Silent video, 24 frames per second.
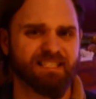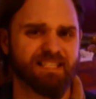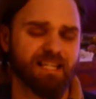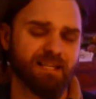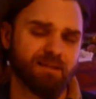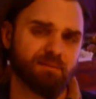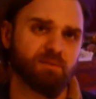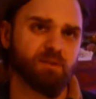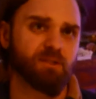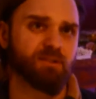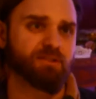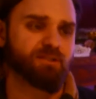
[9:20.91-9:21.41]

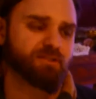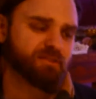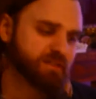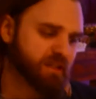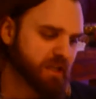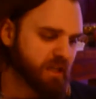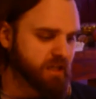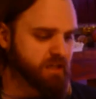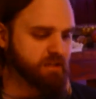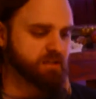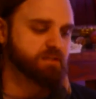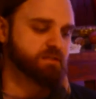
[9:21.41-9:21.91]
Tibbles,
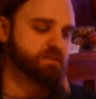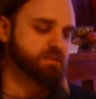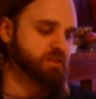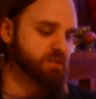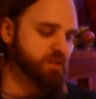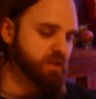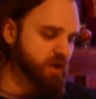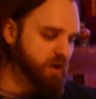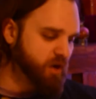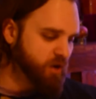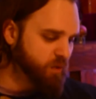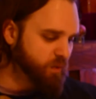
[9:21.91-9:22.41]

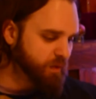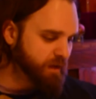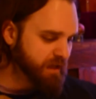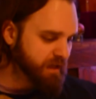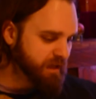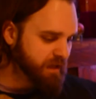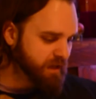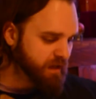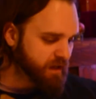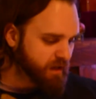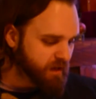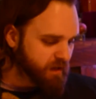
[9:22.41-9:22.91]

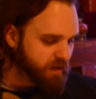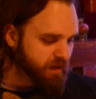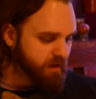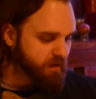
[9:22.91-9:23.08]
Snowy,